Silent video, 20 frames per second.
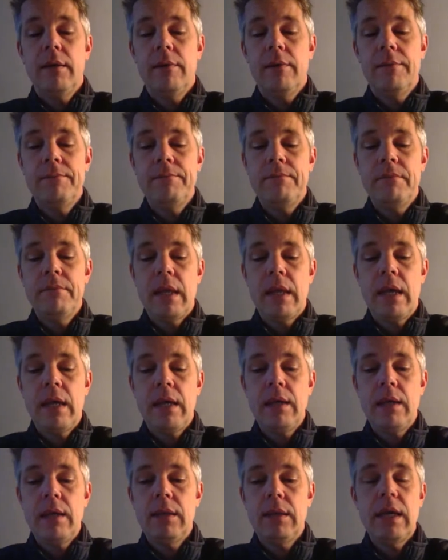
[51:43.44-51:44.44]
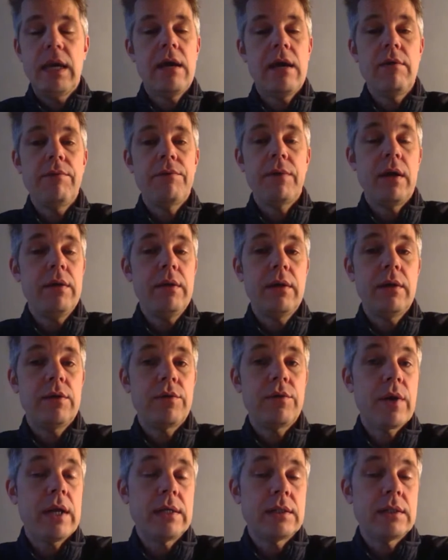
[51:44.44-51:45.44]
And they have
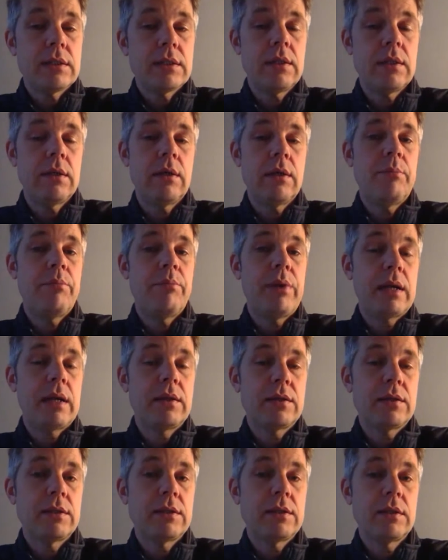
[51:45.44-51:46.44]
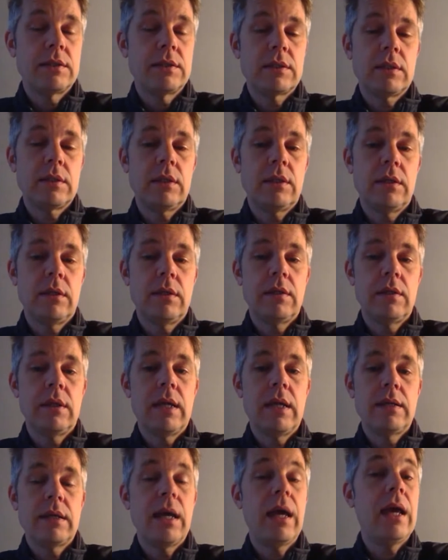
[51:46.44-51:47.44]
other great practices
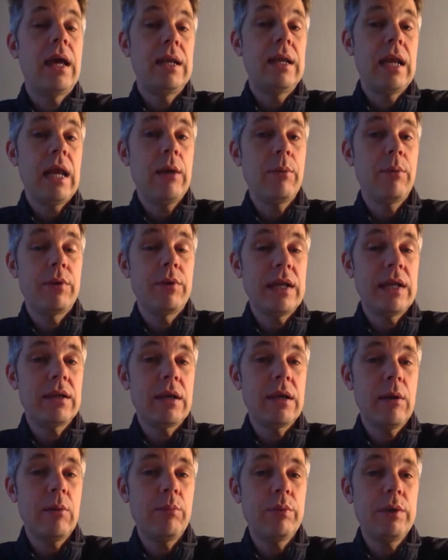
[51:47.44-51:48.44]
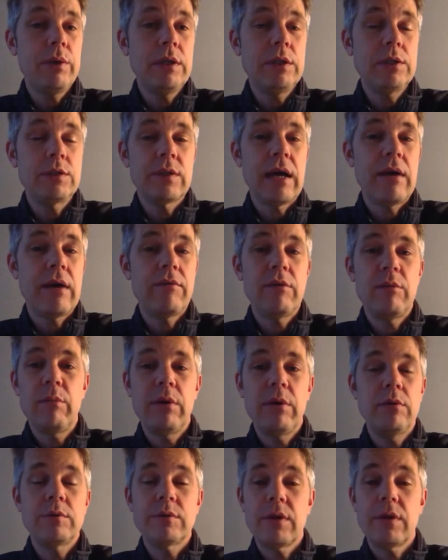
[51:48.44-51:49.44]
that enable that company to
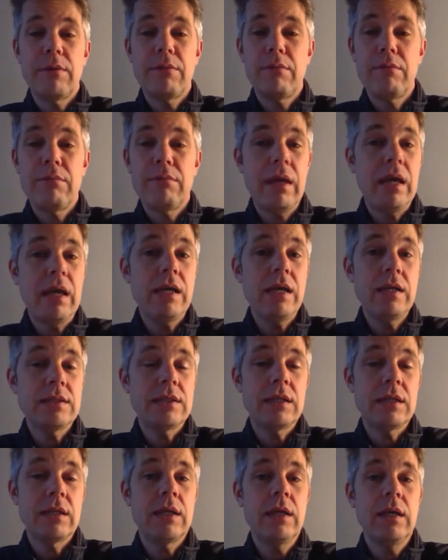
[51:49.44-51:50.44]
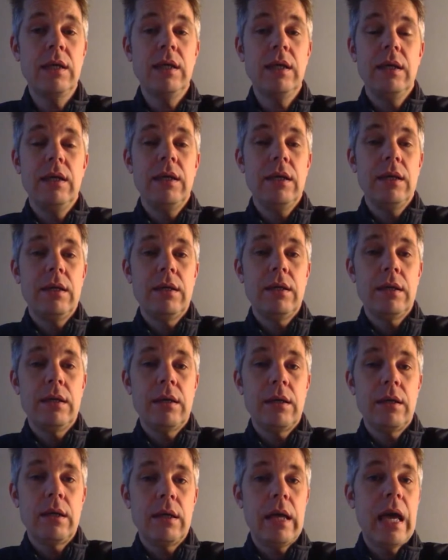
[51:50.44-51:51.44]
have the most amazing
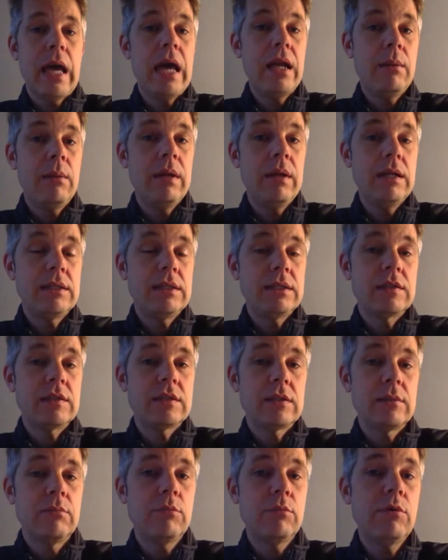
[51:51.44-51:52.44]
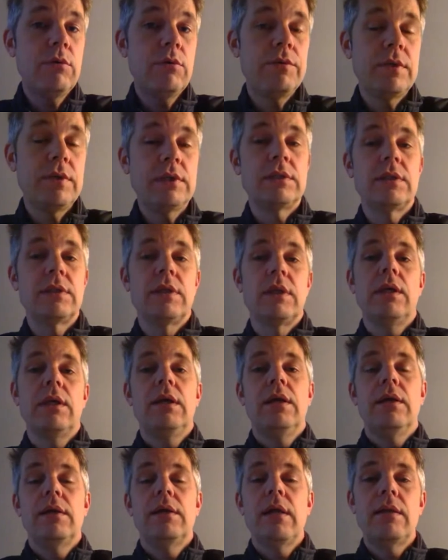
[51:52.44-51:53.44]
animated
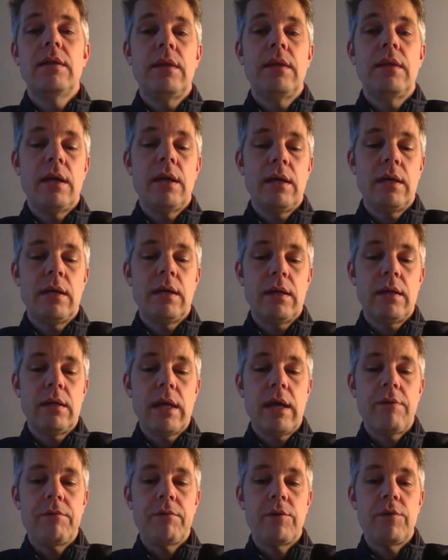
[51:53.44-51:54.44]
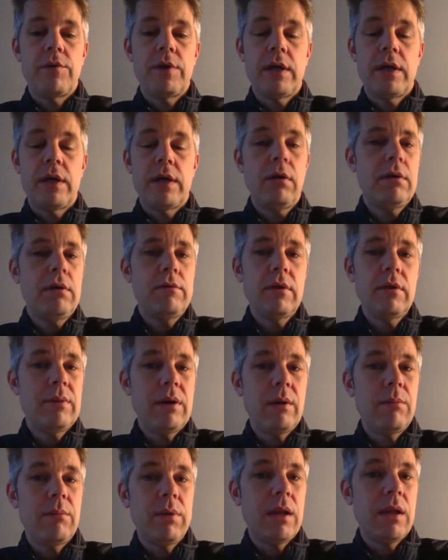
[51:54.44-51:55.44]
movies that they have created.
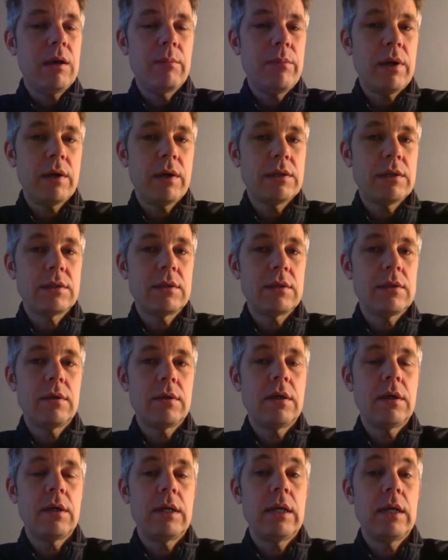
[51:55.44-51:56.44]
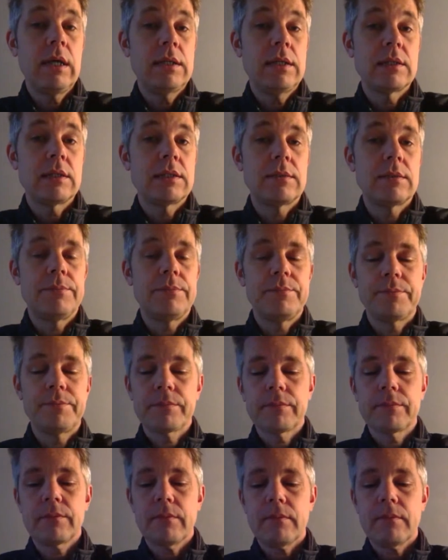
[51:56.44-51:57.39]
All of them are blockbuster hits.